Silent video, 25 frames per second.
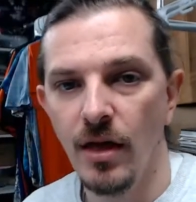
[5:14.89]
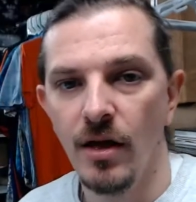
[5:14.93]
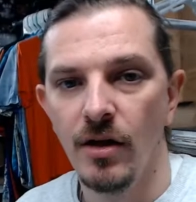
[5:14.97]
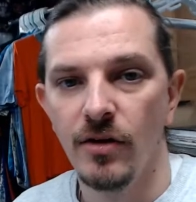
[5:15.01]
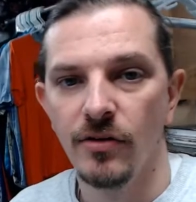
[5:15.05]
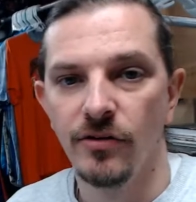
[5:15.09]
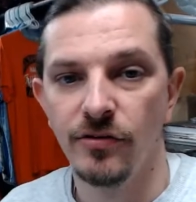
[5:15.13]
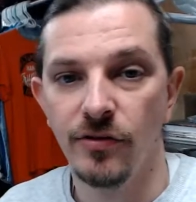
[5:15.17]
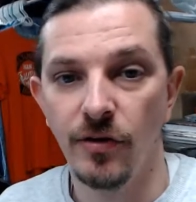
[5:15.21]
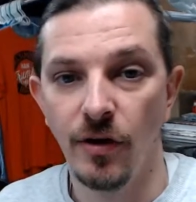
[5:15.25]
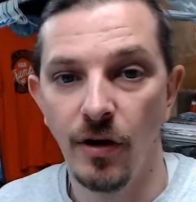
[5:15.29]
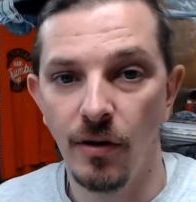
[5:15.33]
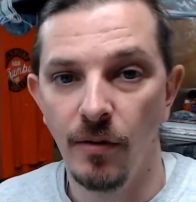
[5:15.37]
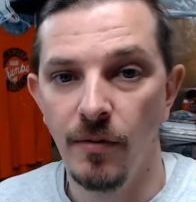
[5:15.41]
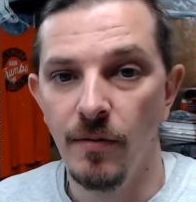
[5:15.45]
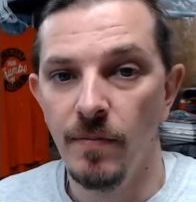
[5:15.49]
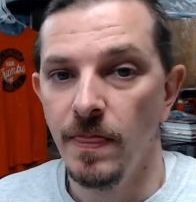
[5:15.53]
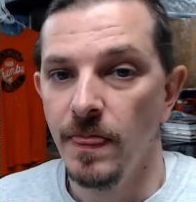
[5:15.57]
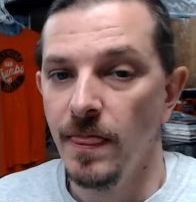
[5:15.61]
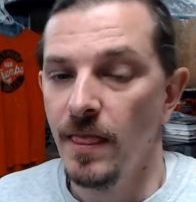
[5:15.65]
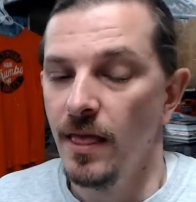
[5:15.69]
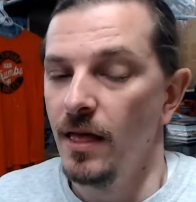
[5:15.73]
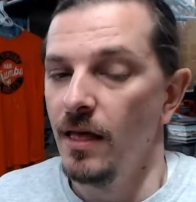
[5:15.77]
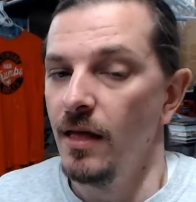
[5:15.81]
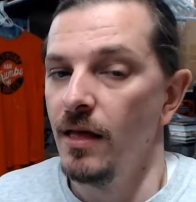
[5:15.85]
So
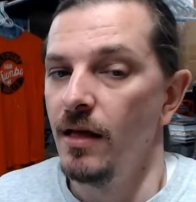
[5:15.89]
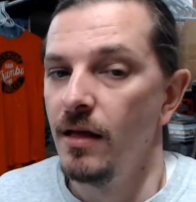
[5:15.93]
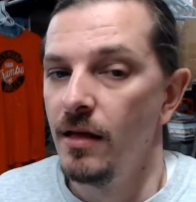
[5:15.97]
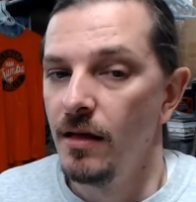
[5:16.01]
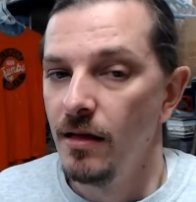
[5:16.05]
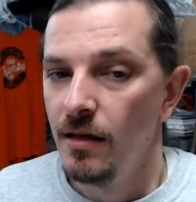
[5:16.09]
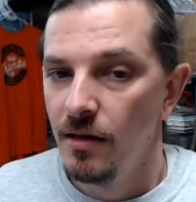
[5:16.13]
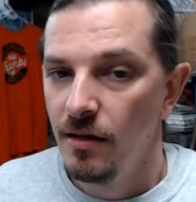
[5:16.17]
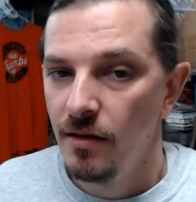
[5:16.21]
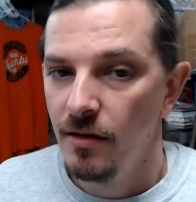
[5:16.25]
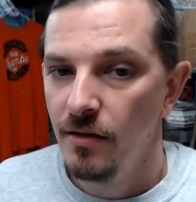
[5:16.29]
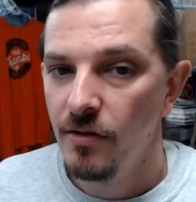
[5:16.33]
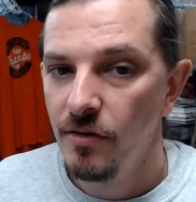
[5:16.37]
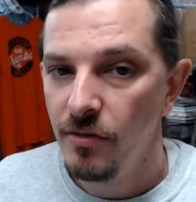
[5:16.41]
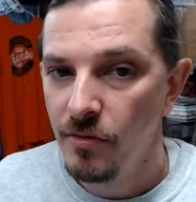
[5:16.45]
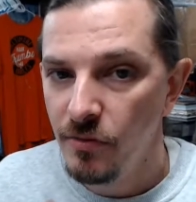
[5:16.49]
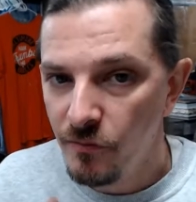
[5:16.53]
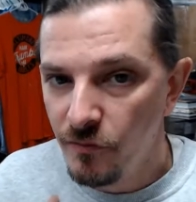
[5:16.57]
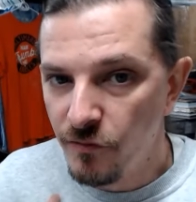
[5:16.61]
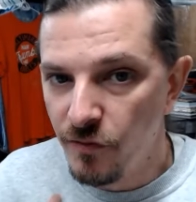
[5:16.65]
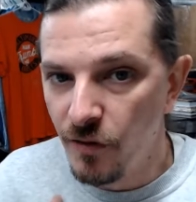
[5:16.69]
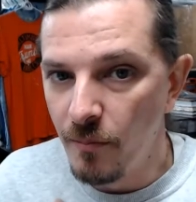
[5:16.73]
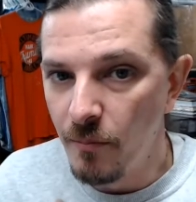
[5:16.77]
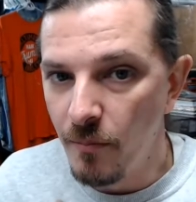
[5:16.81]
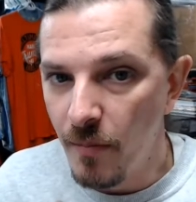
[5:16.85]

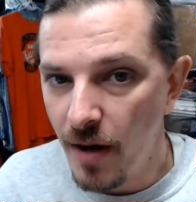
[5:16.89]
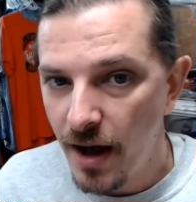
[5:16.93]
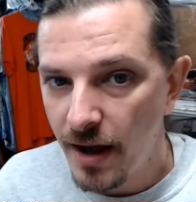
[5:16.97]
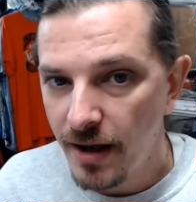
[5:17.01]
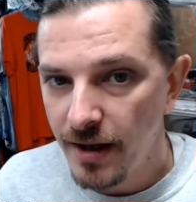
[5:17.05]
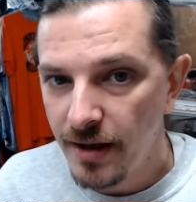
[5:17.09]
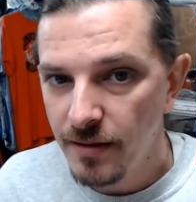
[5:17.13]
from my